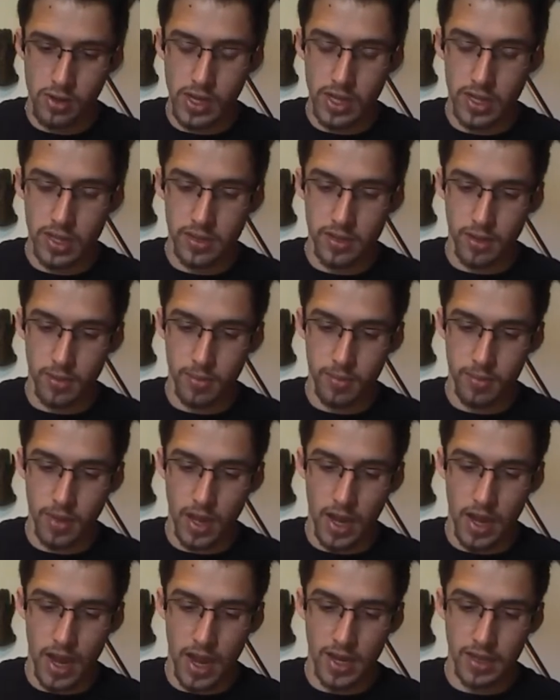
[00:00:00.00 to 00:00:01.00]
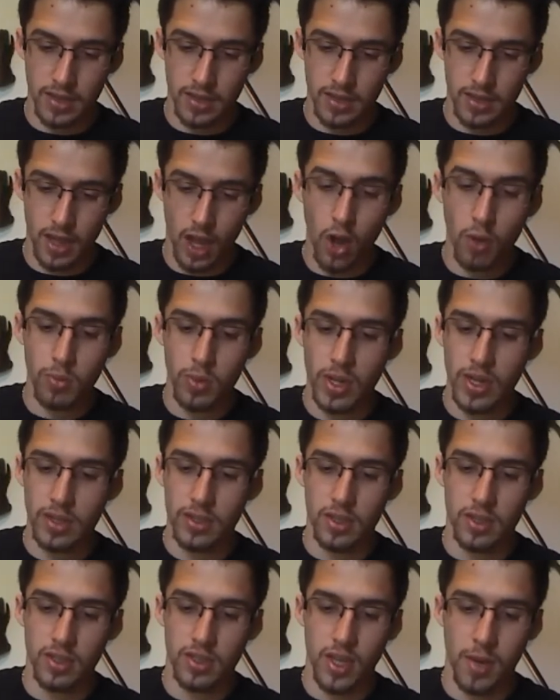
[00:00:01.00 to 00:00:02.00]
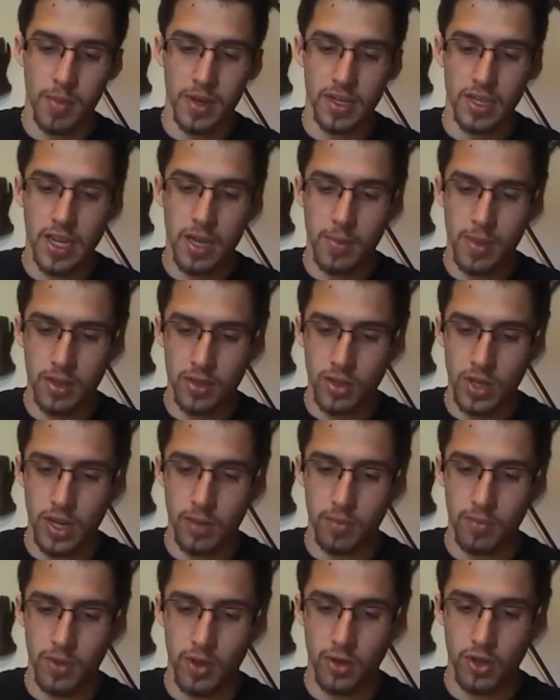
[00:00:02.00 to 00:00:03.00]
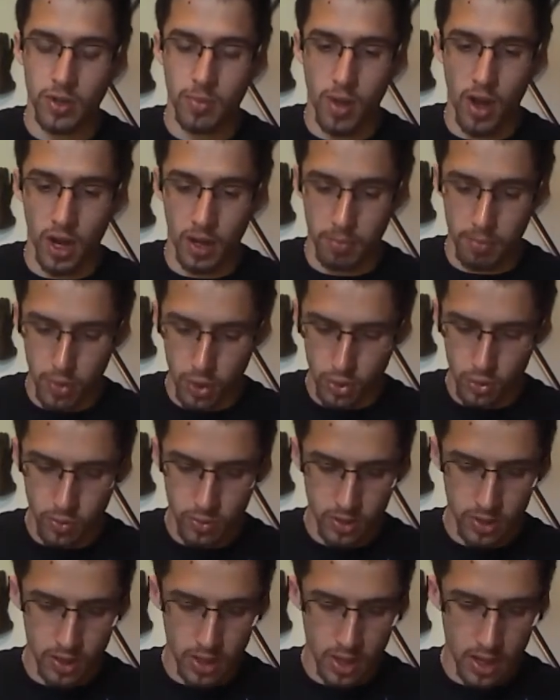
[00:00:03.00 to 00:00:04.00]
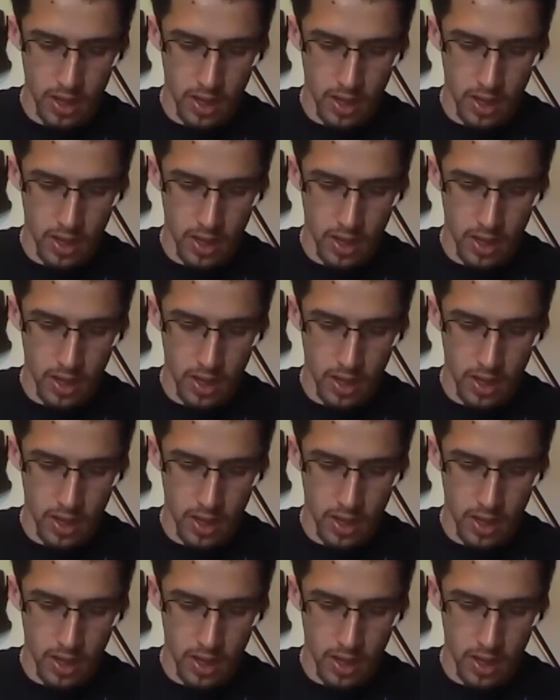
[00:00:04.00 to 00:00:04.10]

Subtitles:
You get you get to summon demons, you get your demonic boons.